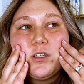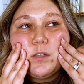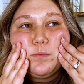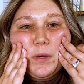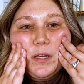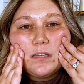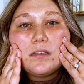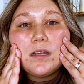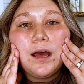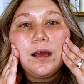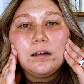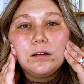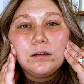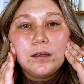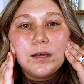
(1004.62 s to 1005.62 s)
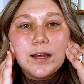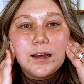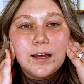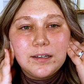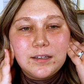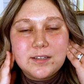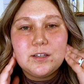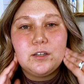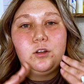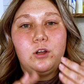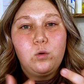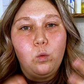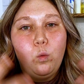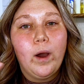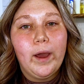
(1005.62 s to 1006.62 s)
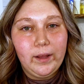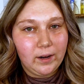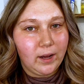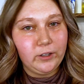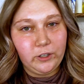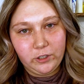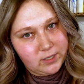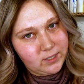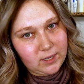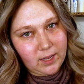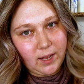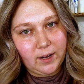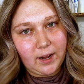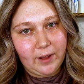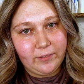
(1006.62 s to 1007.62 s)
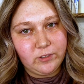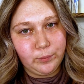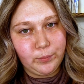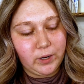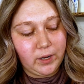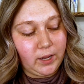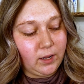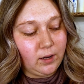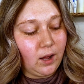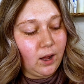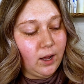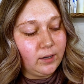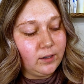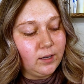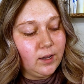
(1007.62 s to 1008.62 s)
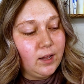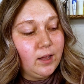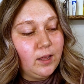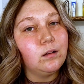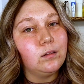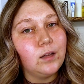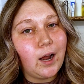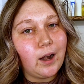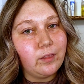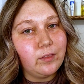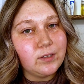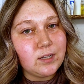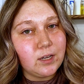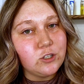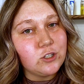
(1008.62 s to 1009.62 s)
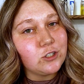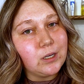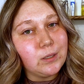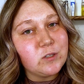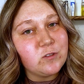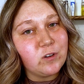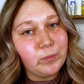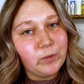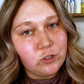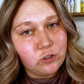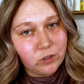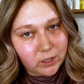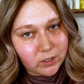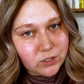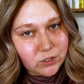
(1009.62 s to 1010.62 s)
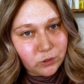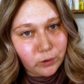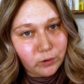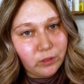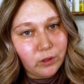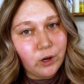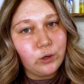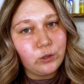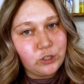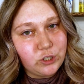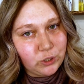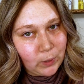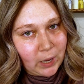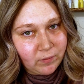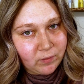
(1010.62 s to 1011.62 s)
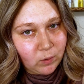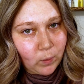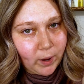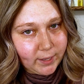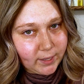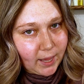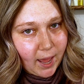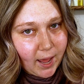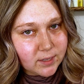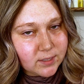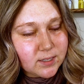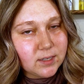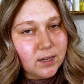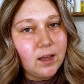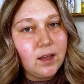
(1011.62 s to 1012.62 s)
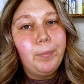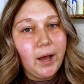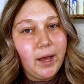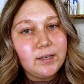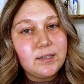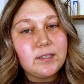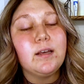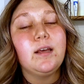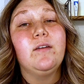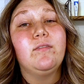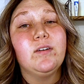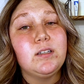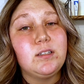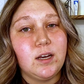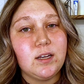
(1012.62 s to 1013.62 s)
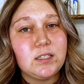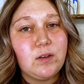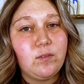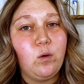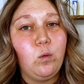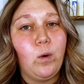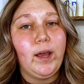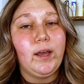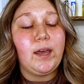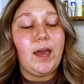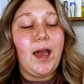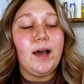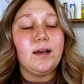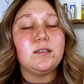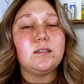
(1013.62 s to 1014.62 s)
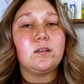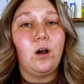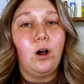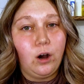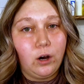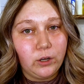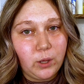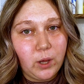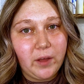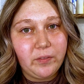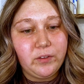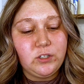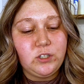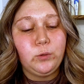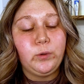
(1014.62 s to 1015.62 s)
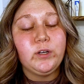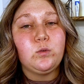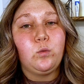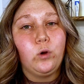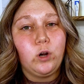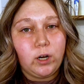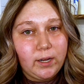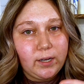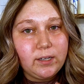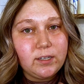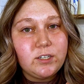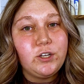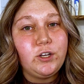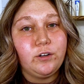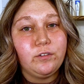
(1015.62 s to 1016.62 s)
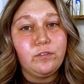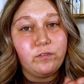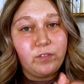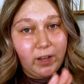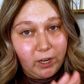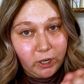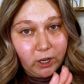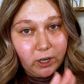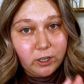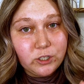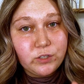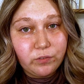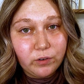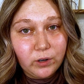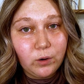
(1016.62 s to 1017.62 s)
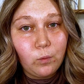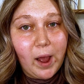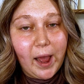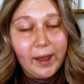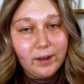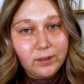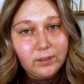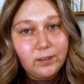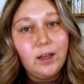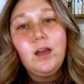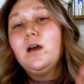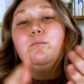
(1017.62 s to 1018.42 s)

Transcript: just means that it doesn't look white on your skin after putting it on. A lot of the sunscreens from the drugstore though do have a white cast, but if it does have a white cast, all you have to do is work it into your fingers for a while